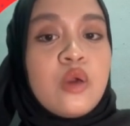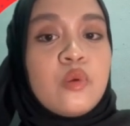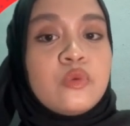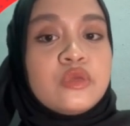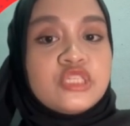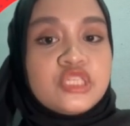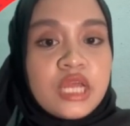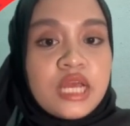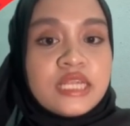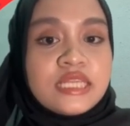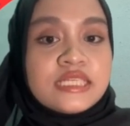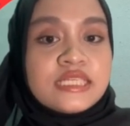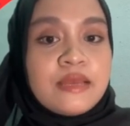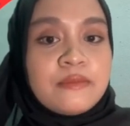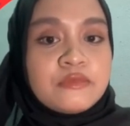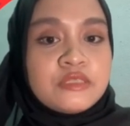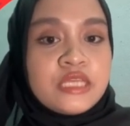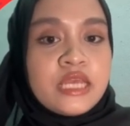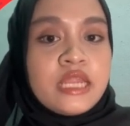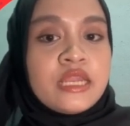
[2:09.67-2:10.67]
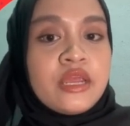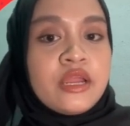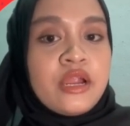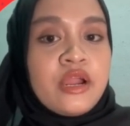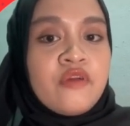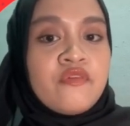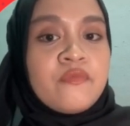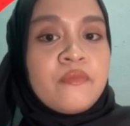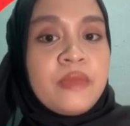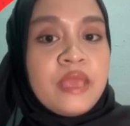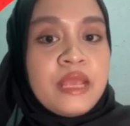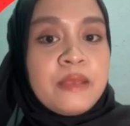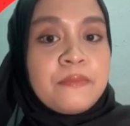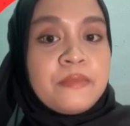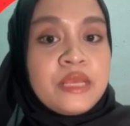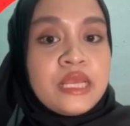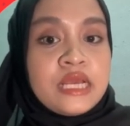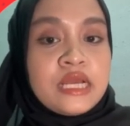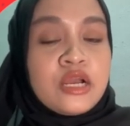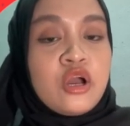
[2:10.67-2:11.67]
which are the subject thereof may
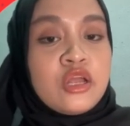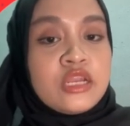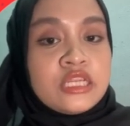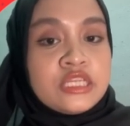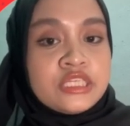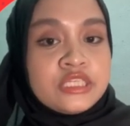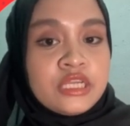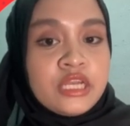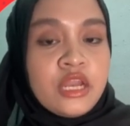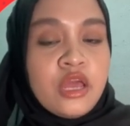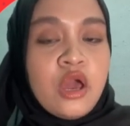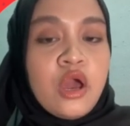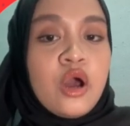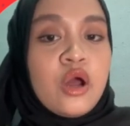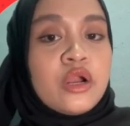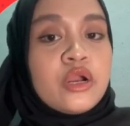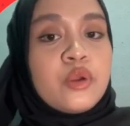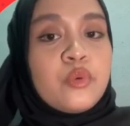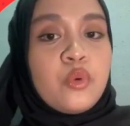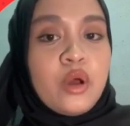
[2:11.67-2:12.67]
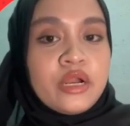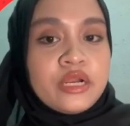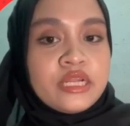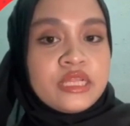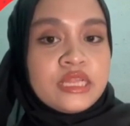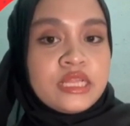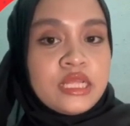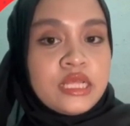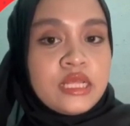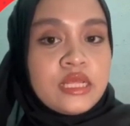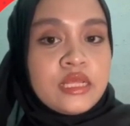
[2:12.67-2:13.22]
be a condition or a warranty.